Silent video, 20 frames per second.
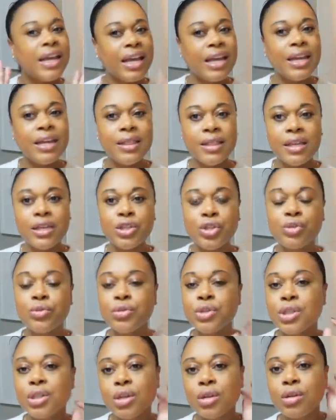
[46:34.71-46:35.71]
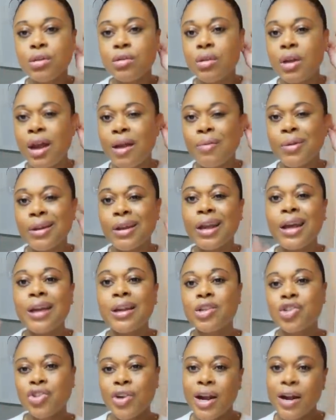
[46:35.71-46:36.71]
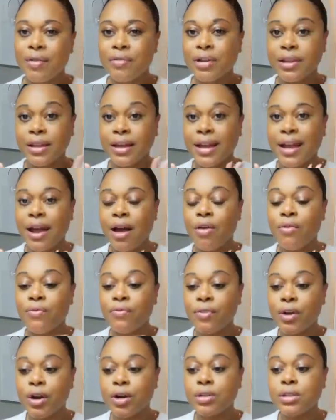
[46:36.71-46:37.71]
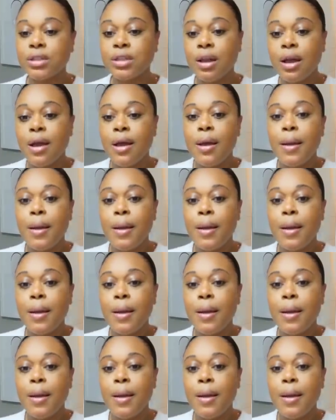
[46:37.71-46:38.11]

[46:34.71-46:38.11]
anything too soon I want to kind of try everything out first